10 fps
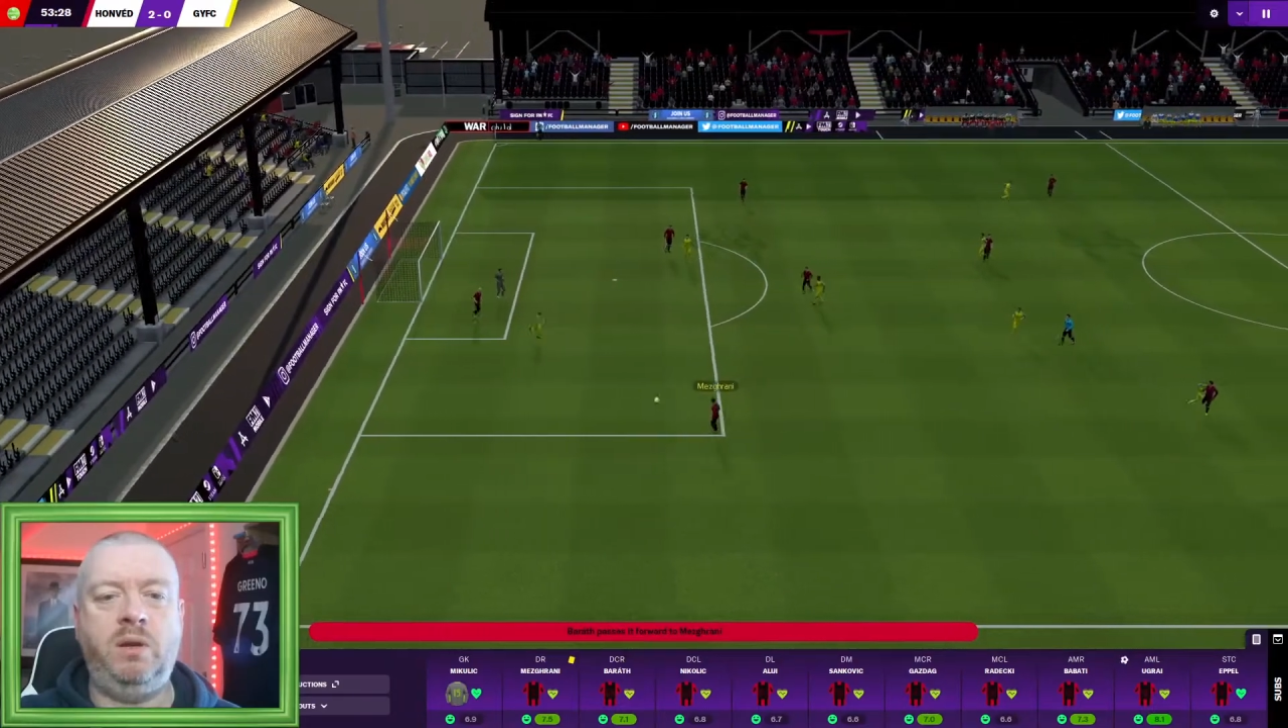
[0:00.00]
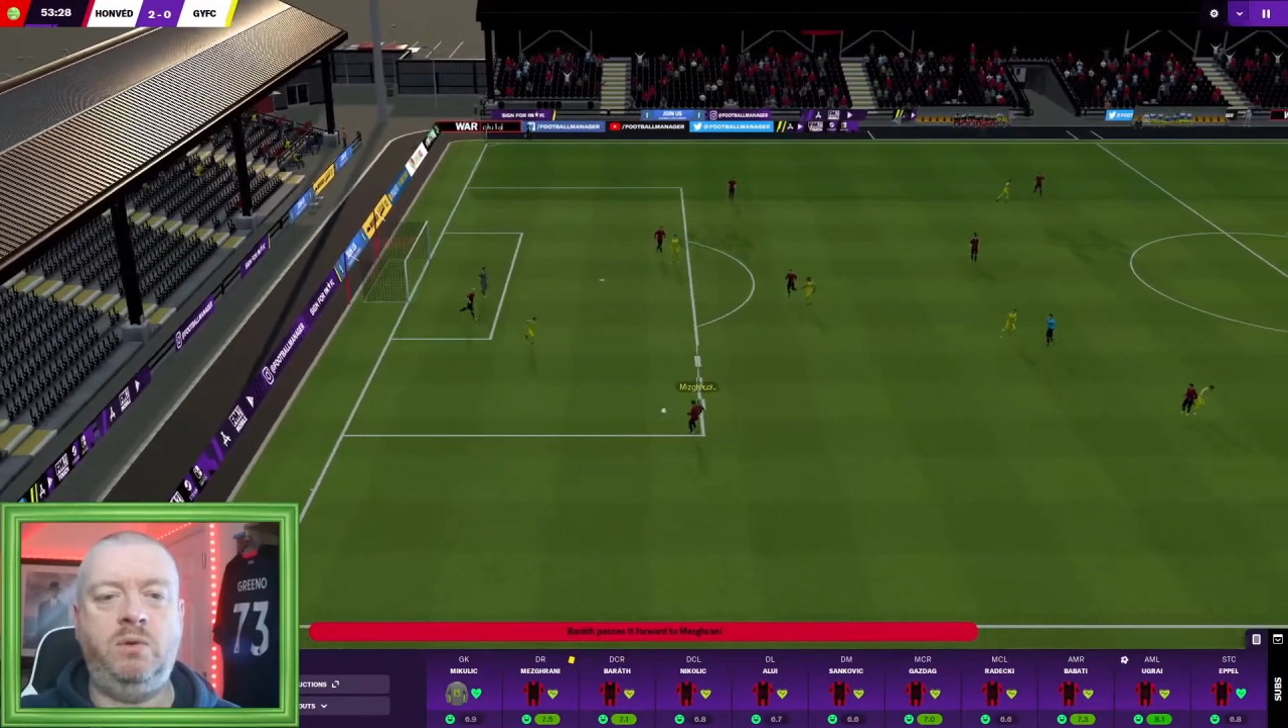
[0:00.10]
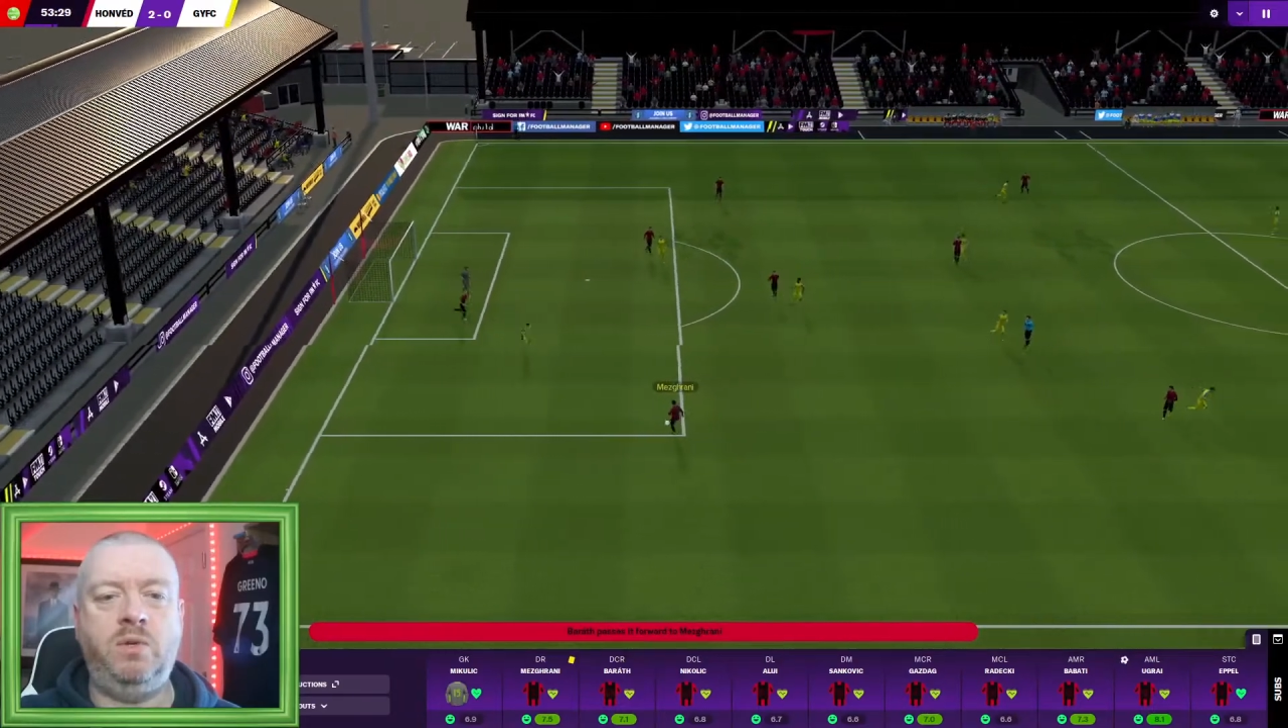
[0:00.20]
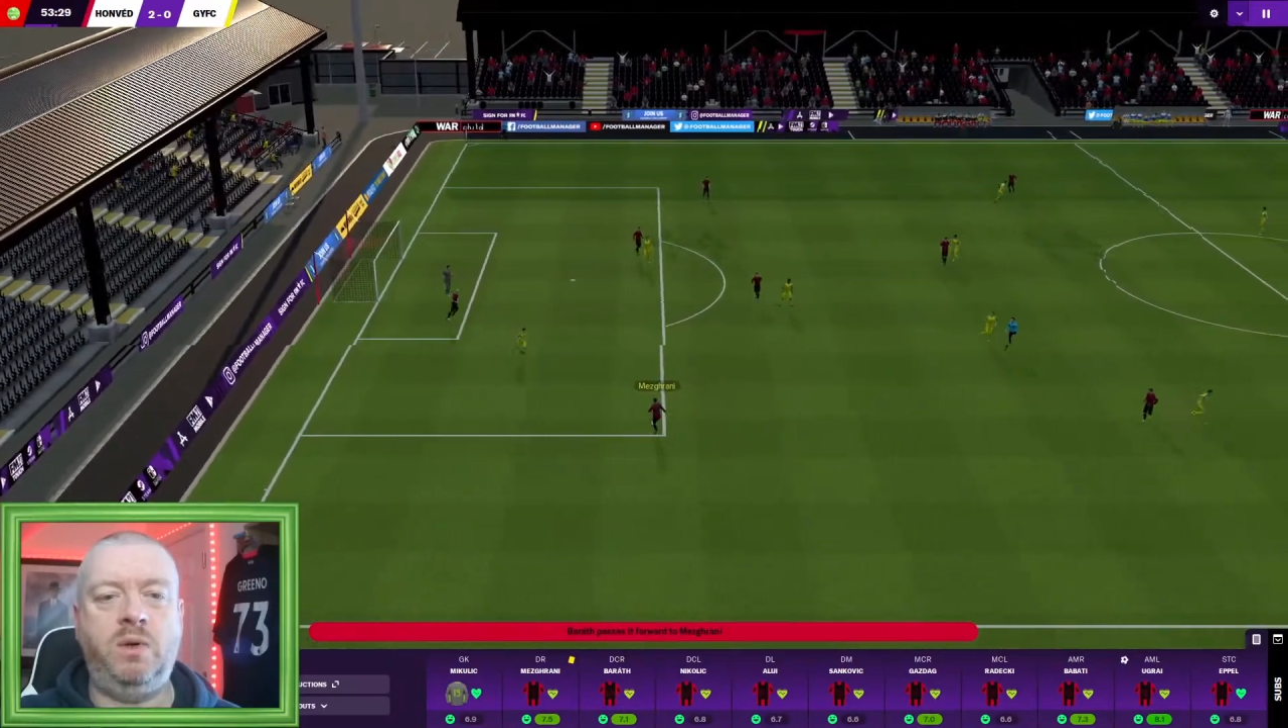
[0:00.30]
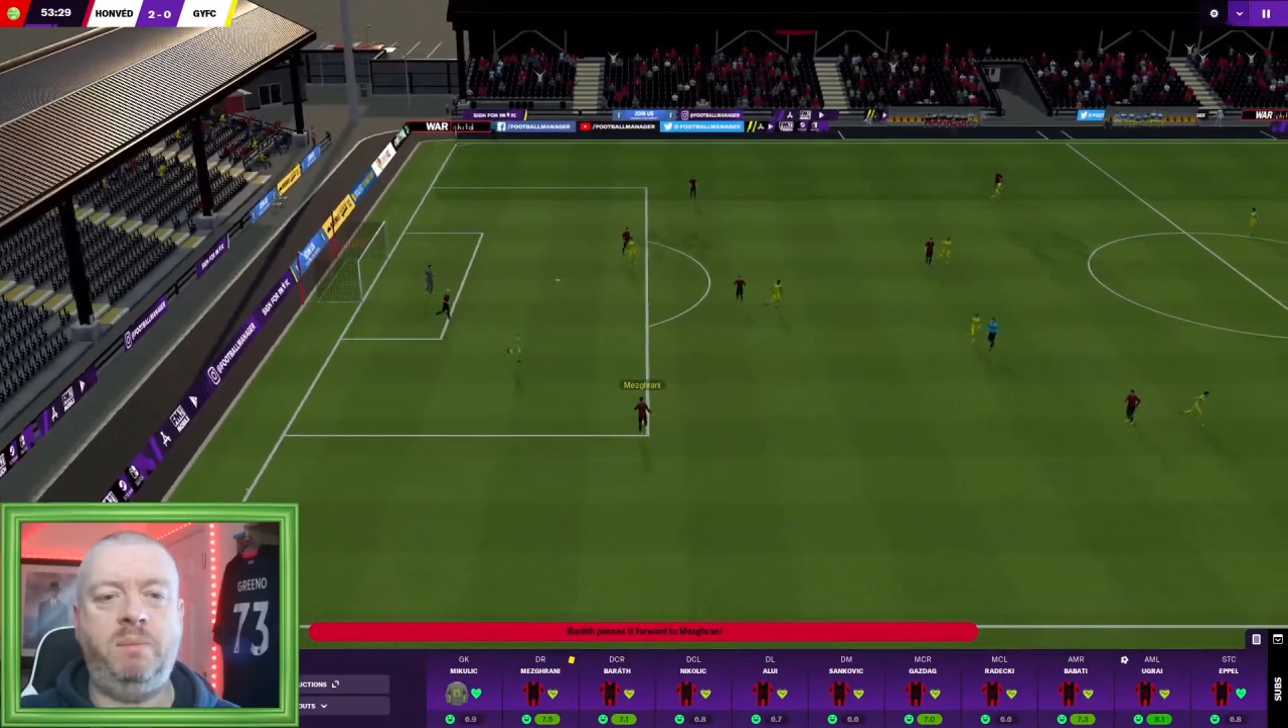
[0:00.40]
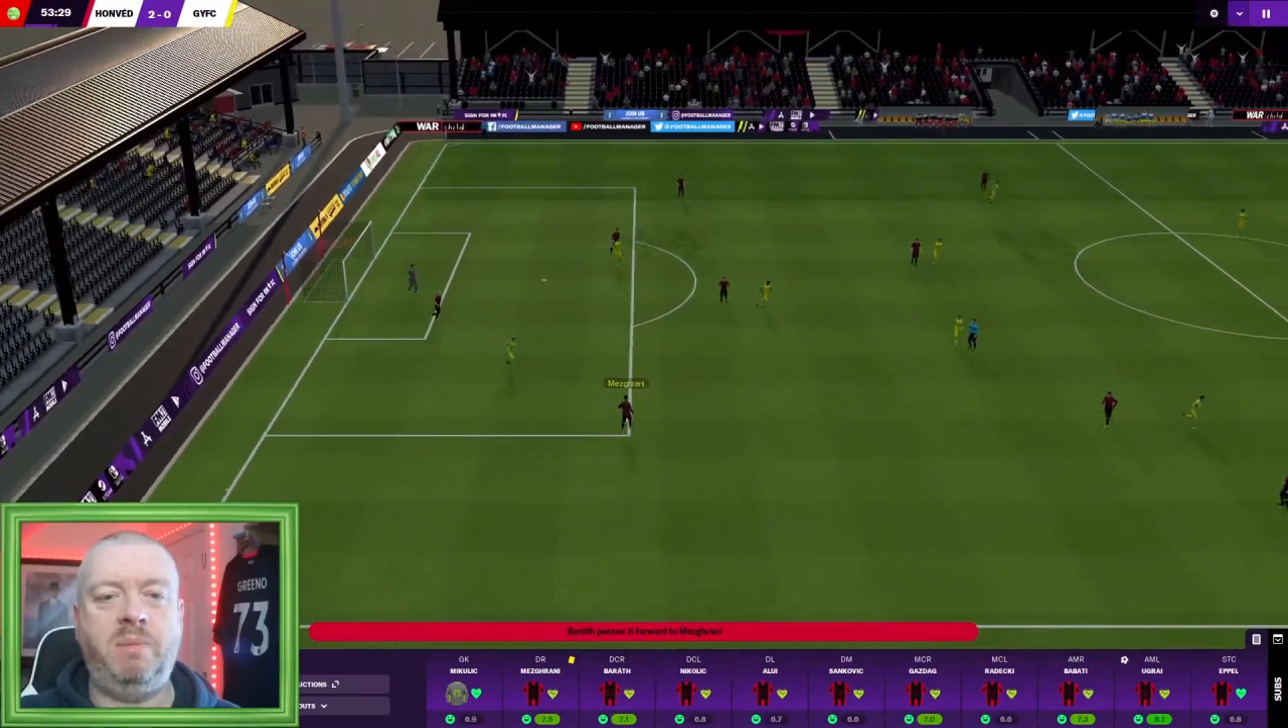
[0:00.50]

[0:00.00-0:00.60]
you two at the